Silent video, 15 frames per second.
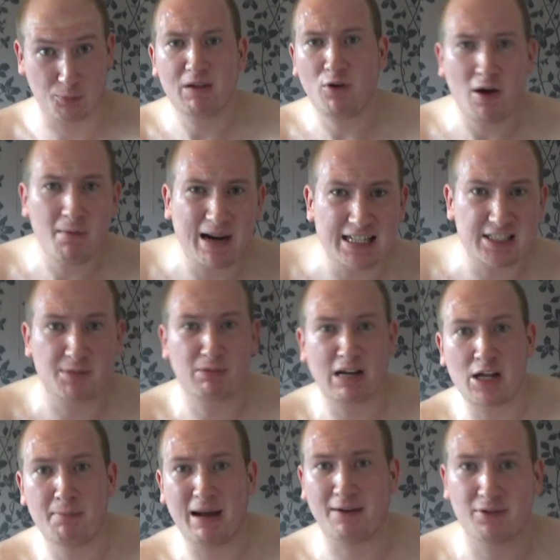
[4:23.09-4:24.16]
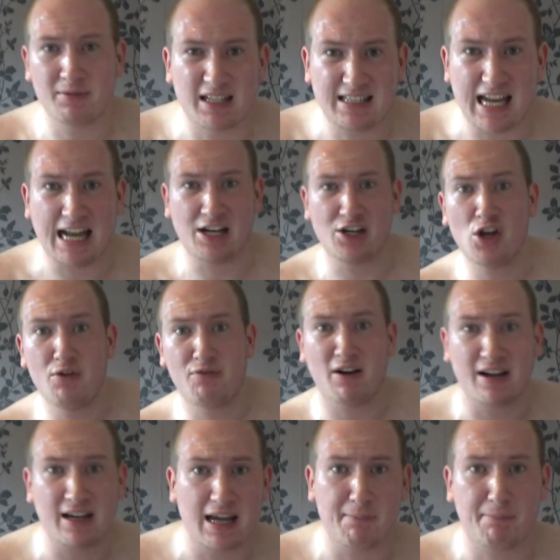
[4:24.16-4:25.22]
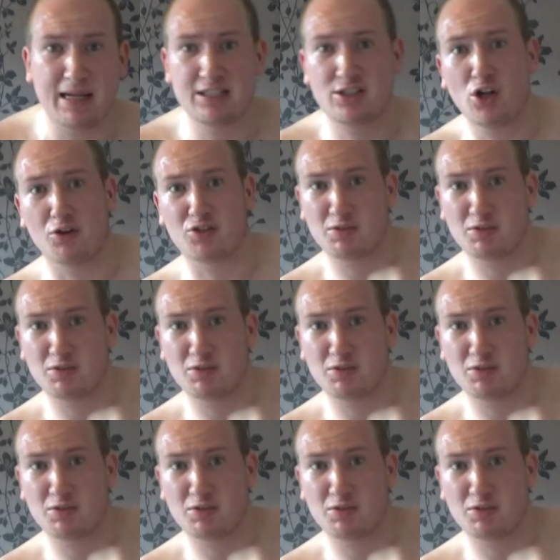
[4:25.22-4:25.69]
If I manage to bring you back from the dead and you fucking get pissed off,